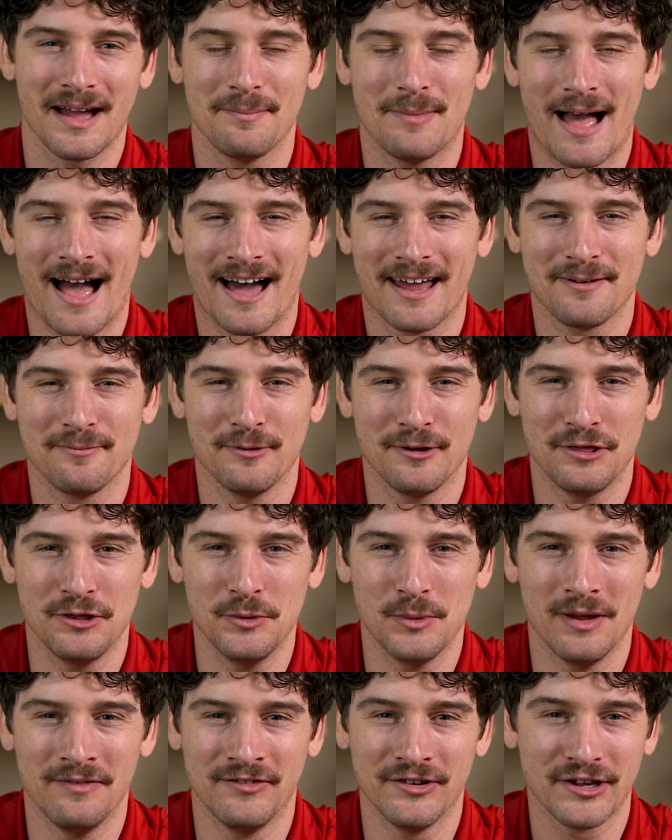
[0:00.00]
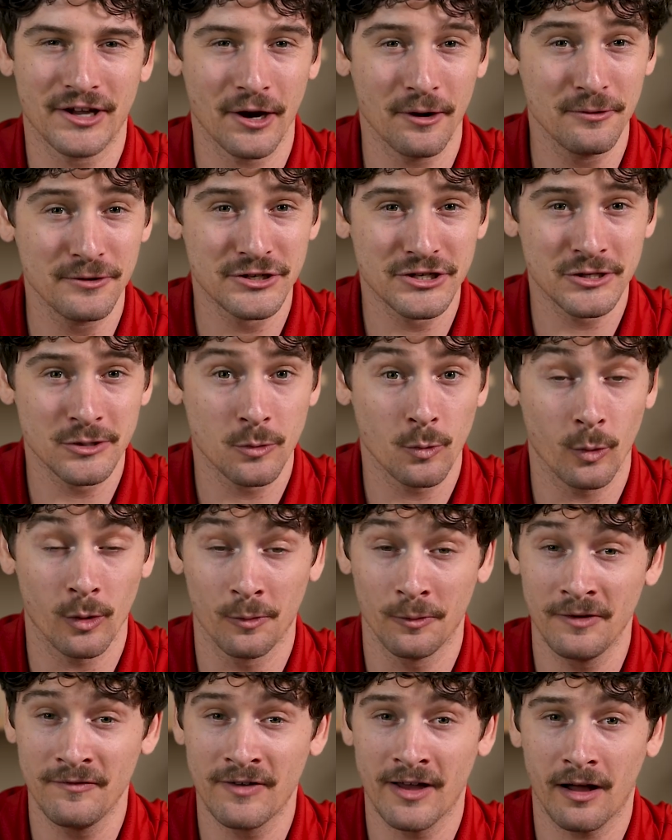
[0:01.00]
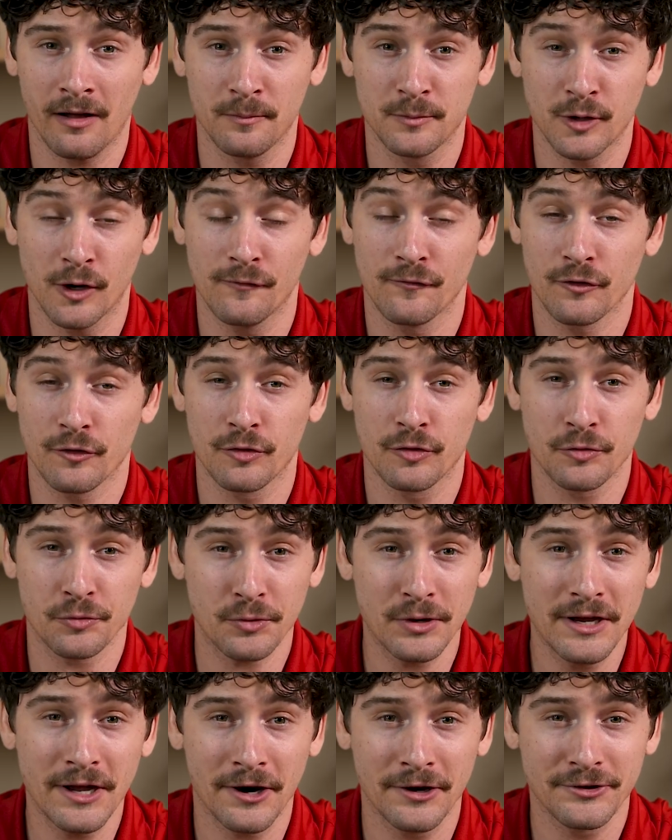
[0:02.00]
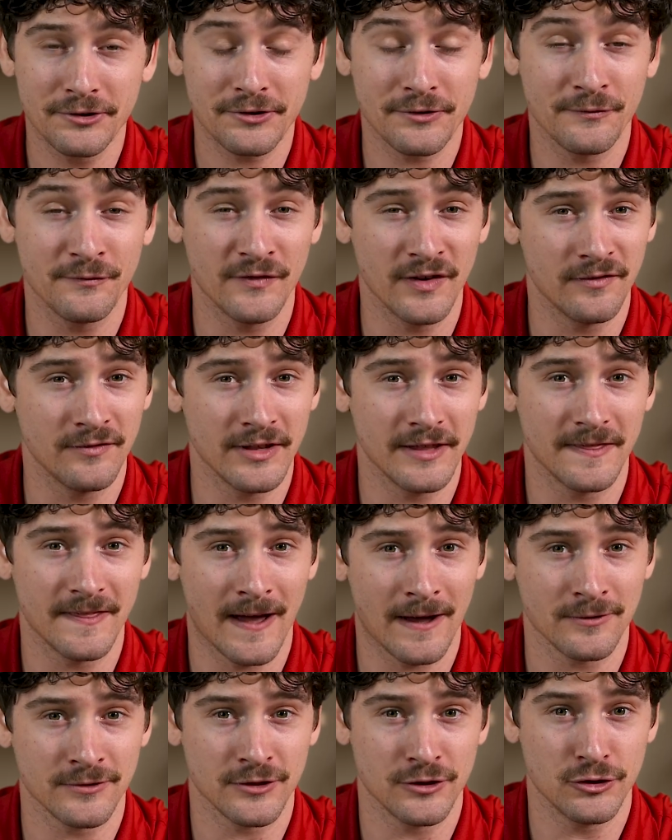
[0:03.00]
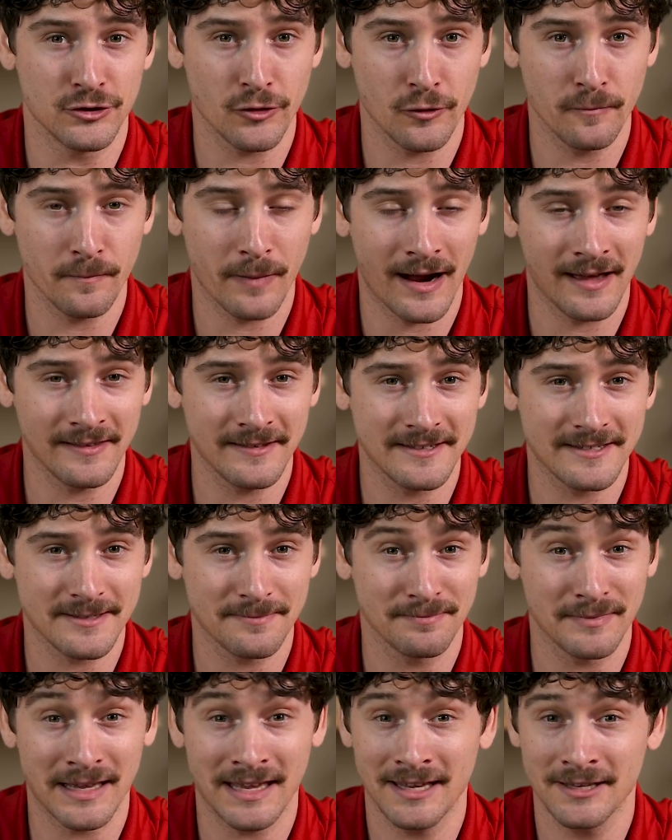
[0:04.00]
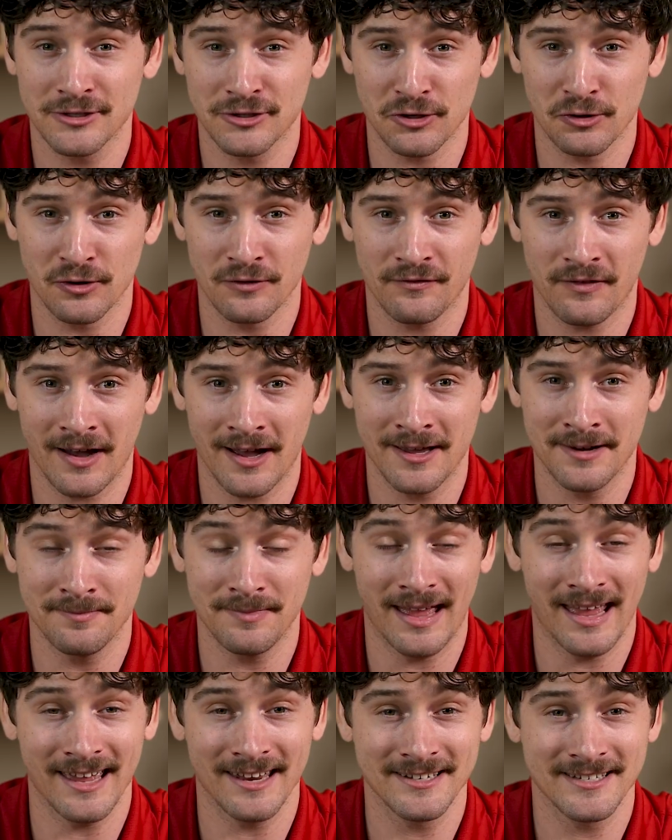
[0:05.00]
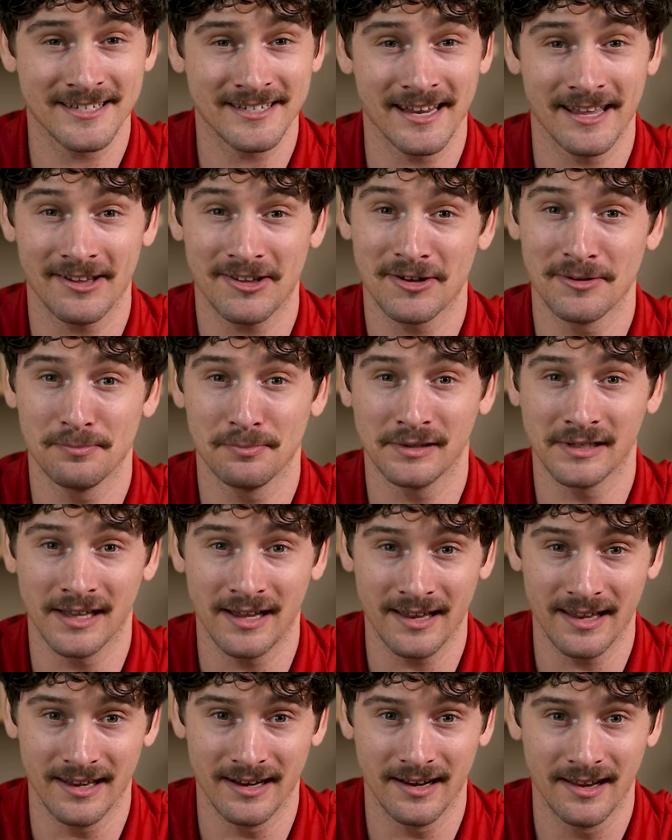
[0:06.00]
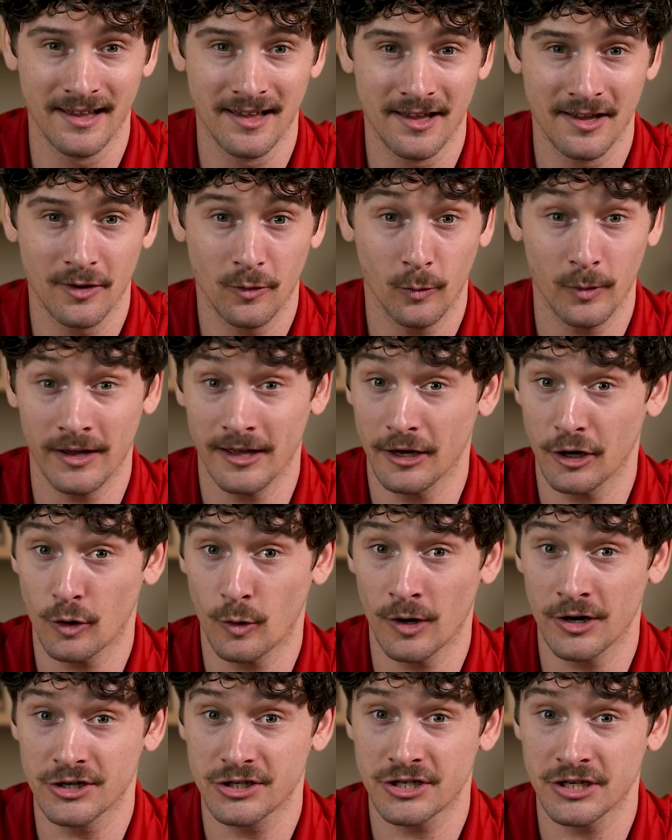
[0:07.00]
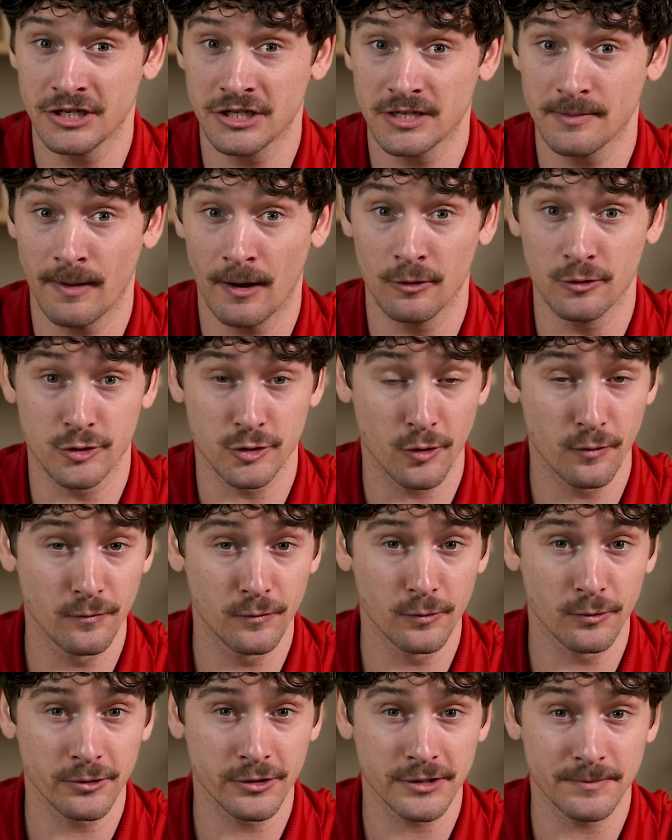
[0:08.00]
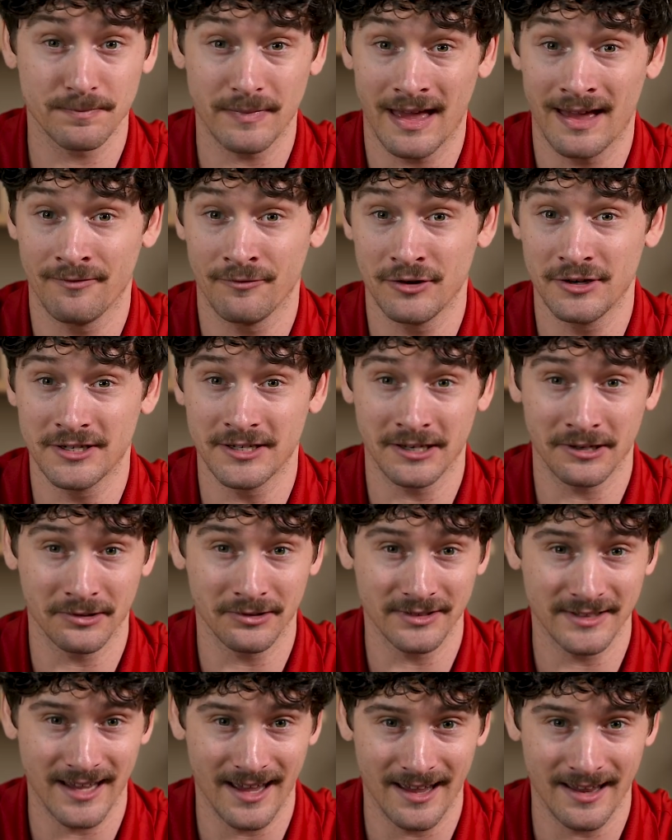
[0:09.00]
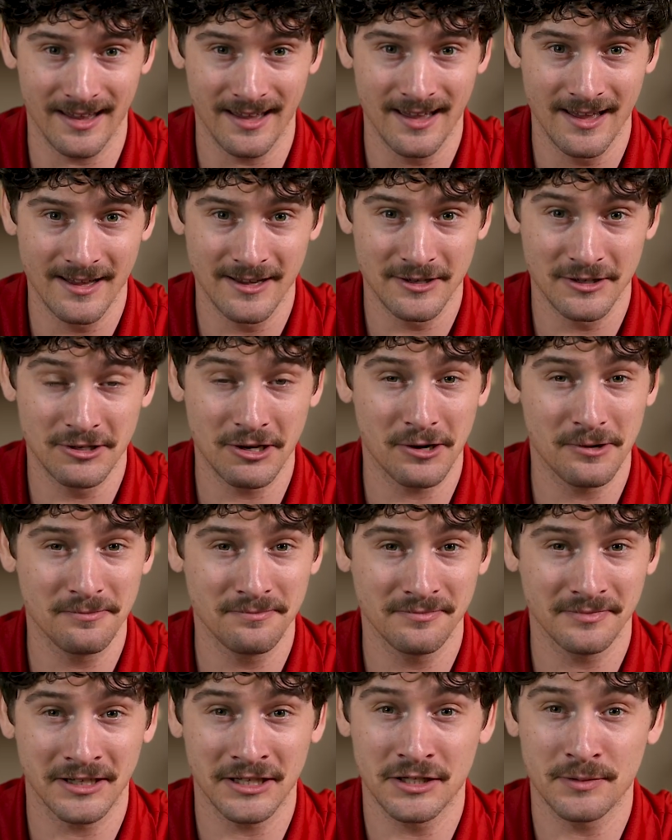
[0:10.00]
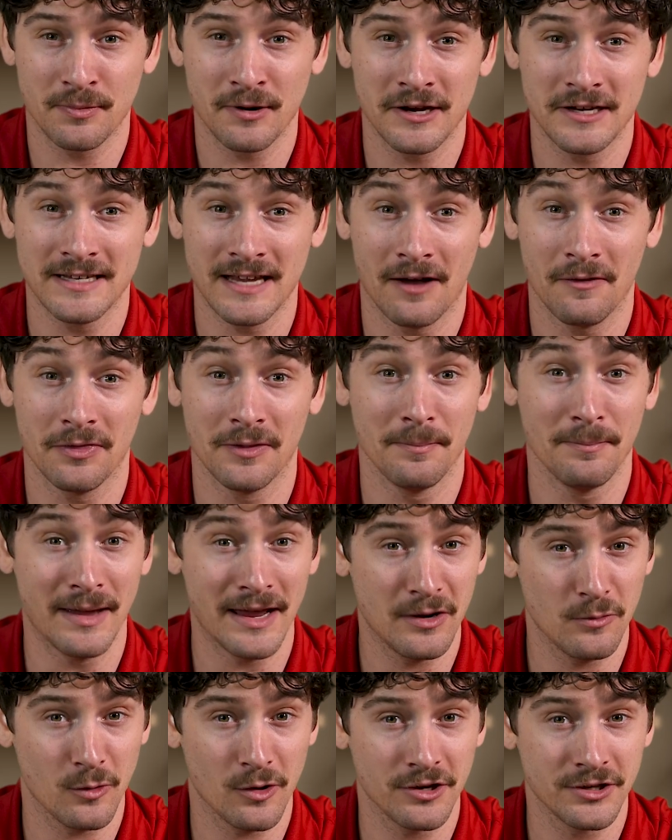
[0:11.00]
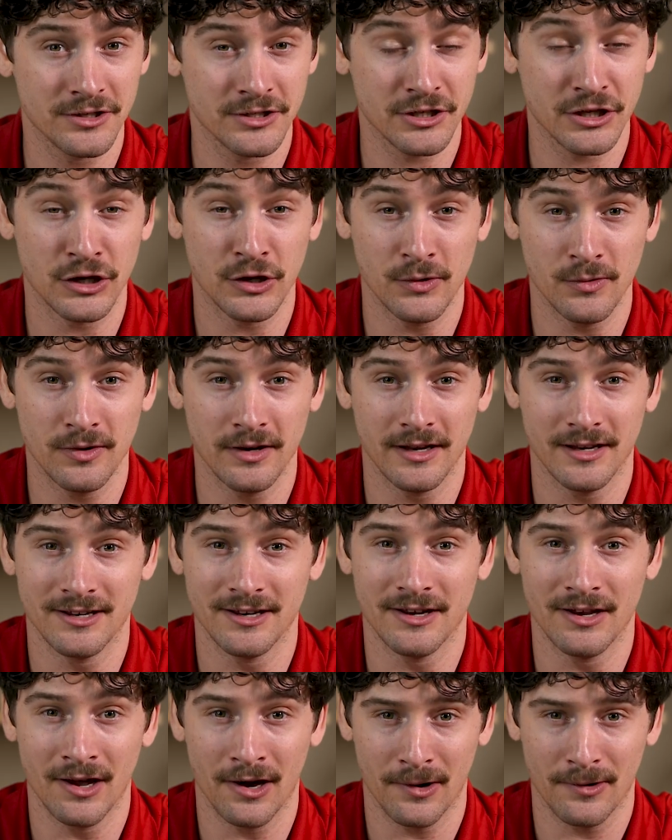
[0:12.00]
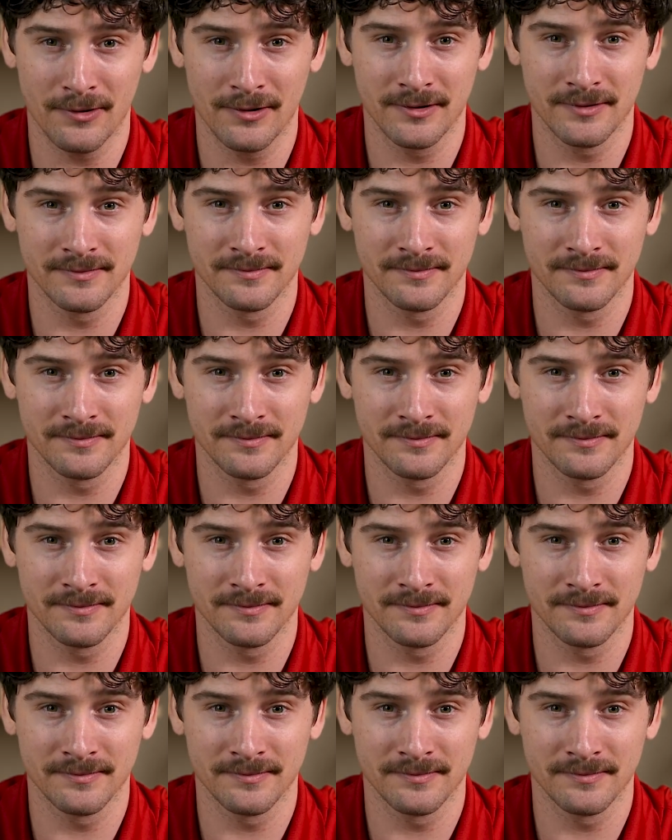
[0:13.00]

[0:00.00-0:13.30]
I'm Adam with U A V Coach, where we've helped over three hundred fifty thousand drone pilots get certified and stay compliant. We get questions about drone rules every single day, so let's break down the main ones you need to know.